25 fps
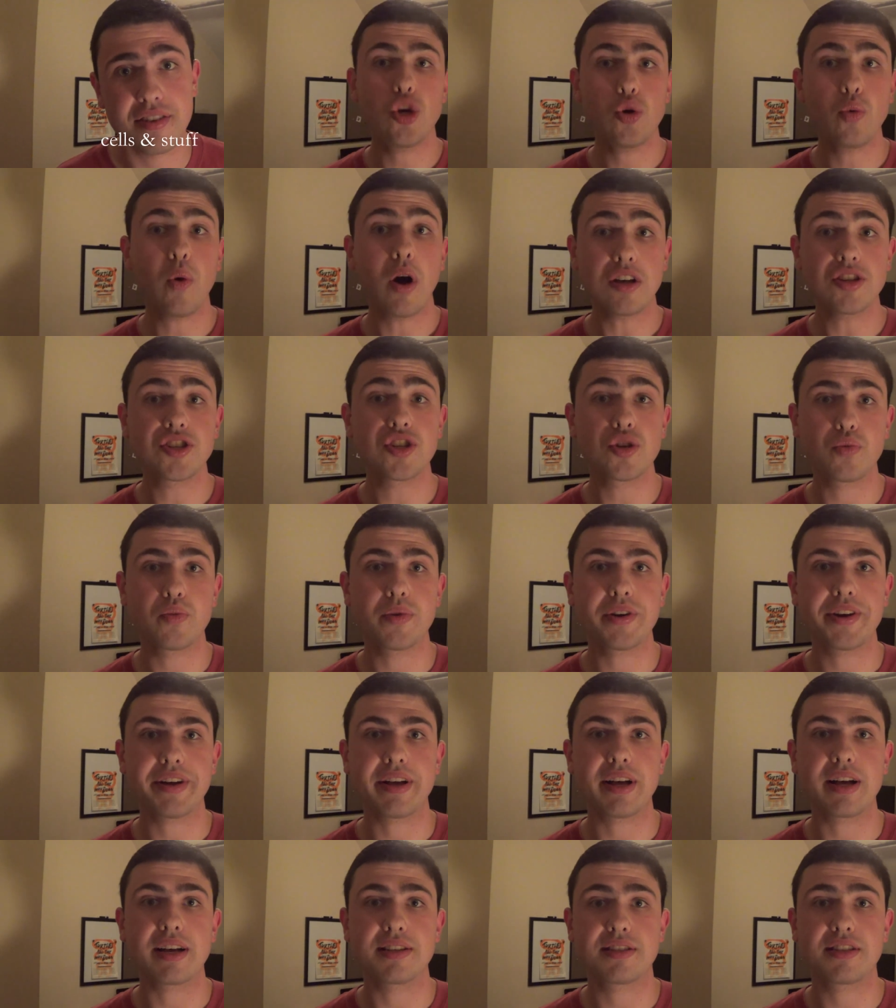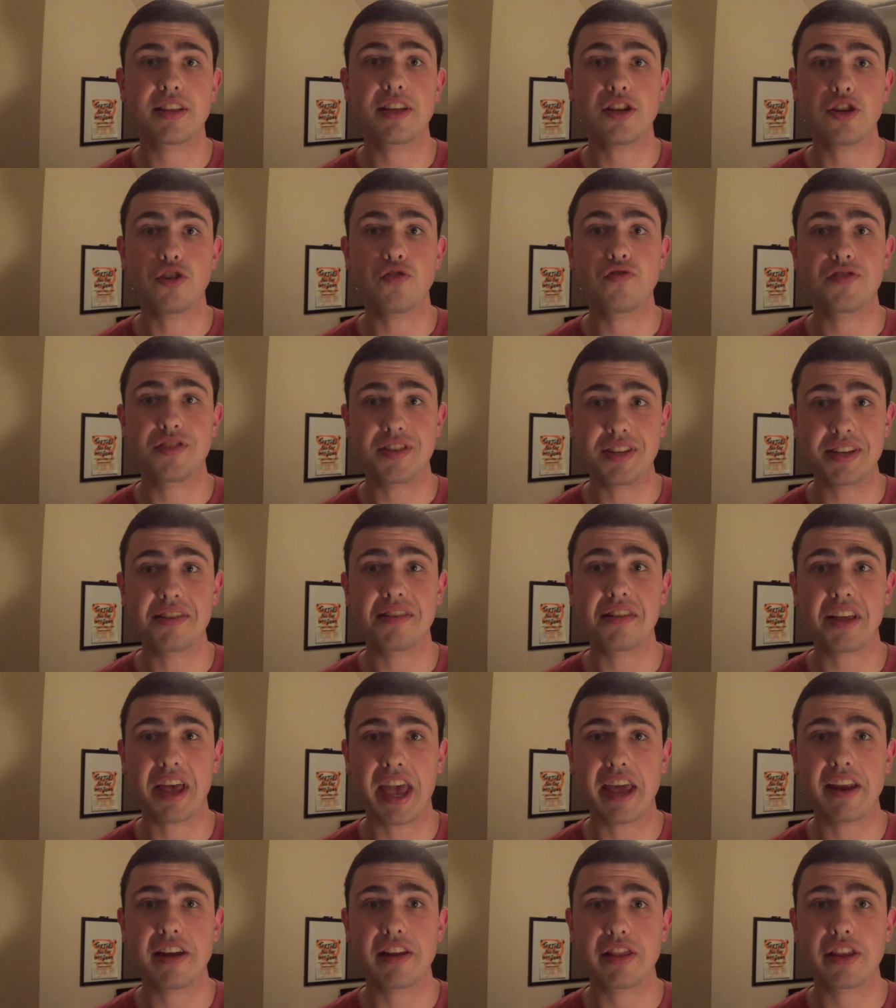You also realize that you've
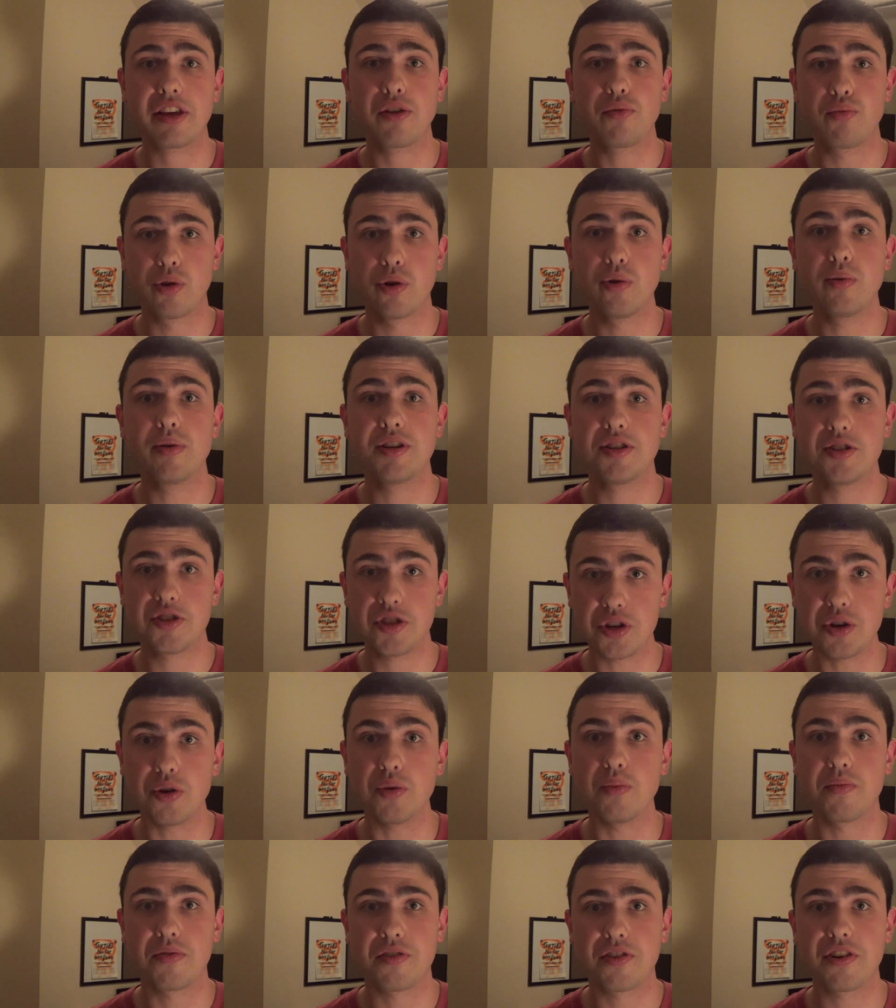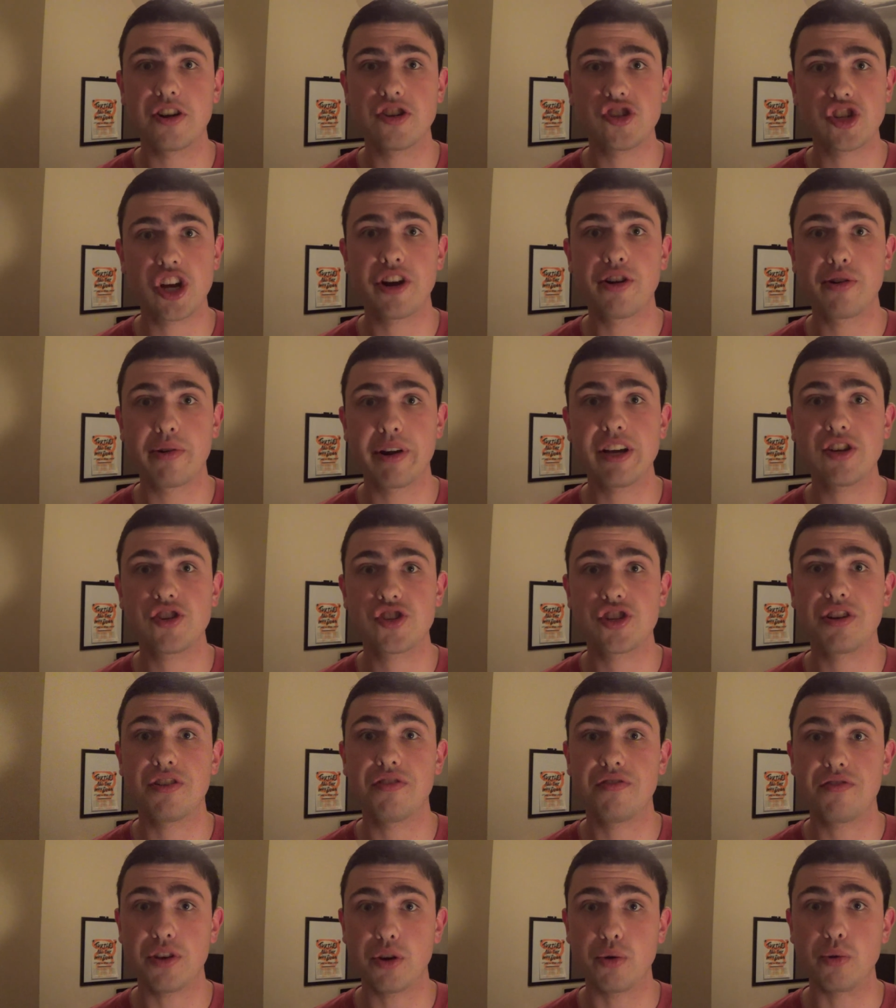single-handedly ruined Zoom for a generation
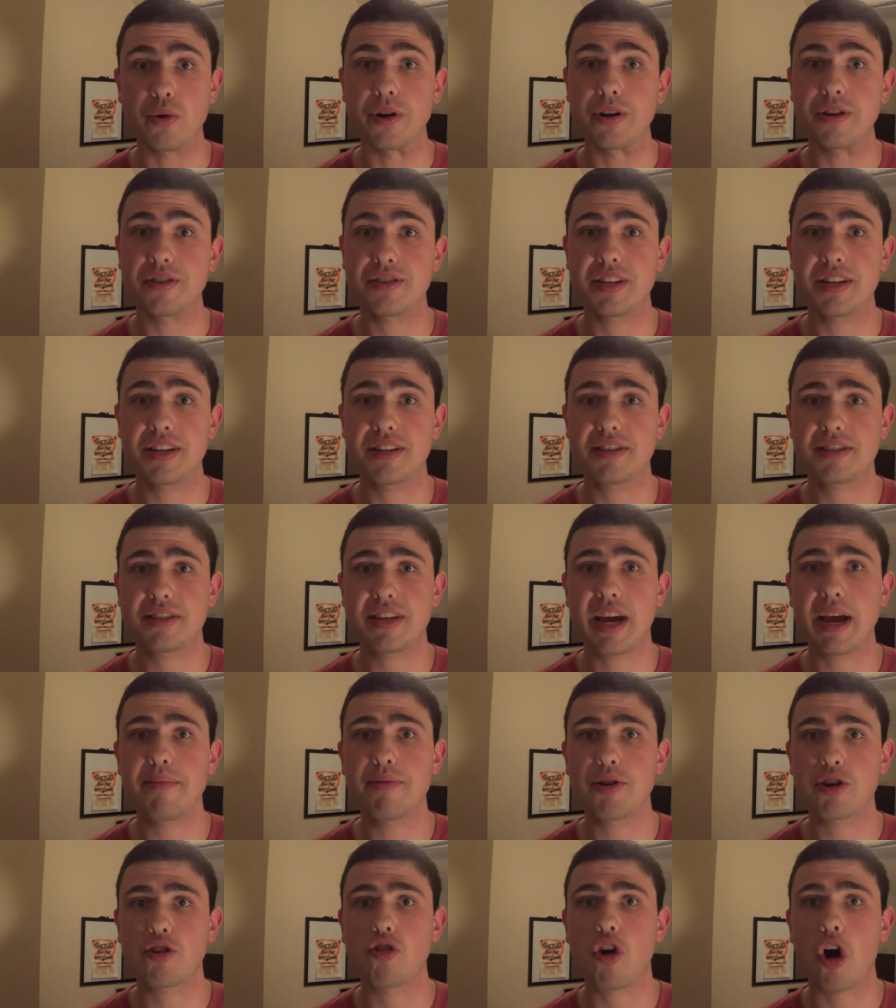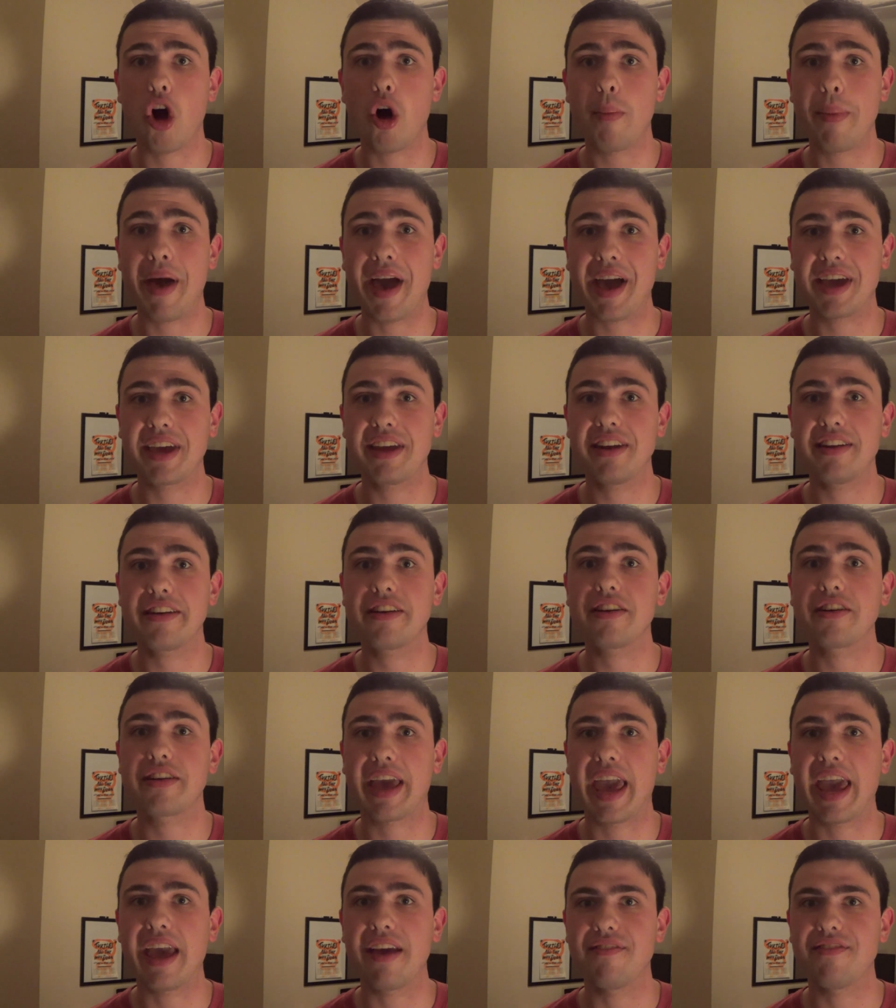of viewers, and it's time to crawl back into your
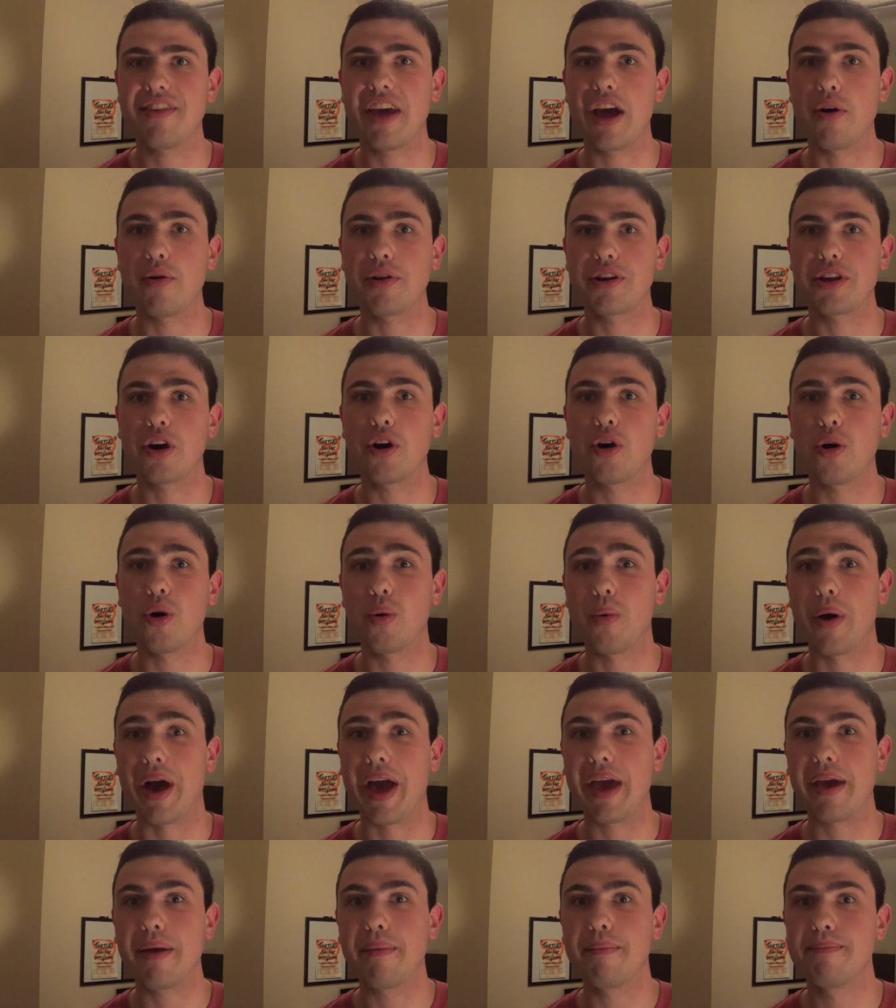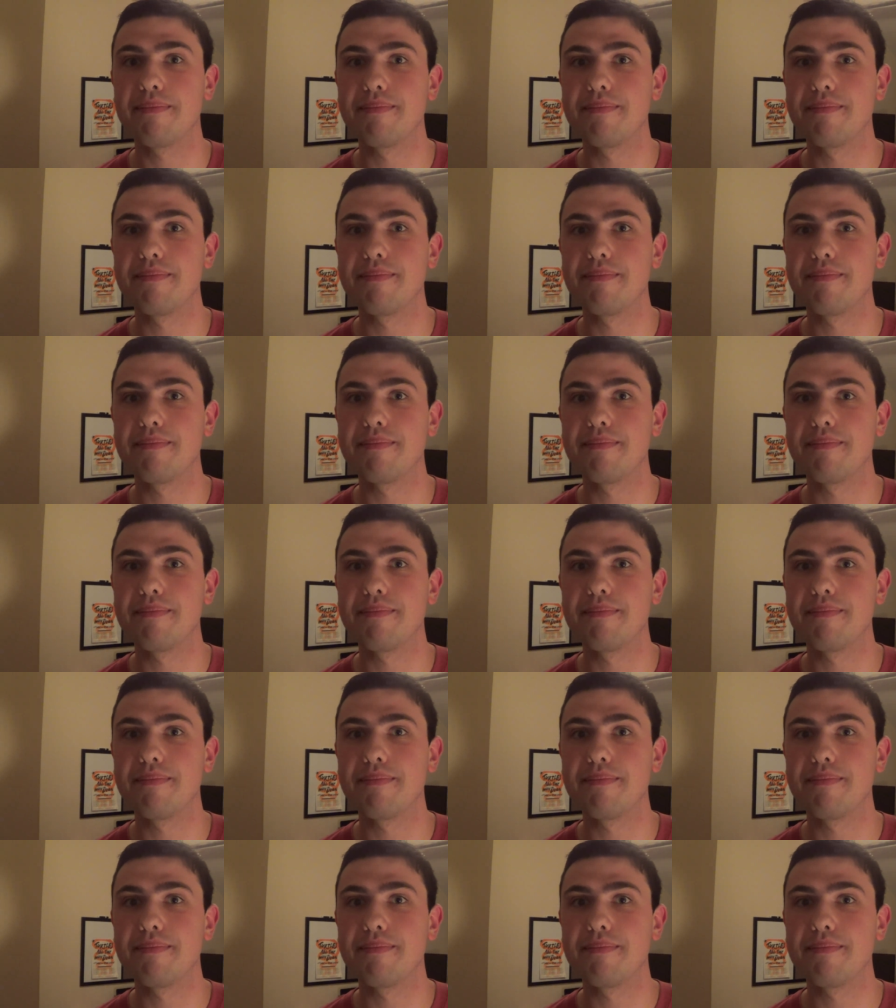cave now and go away.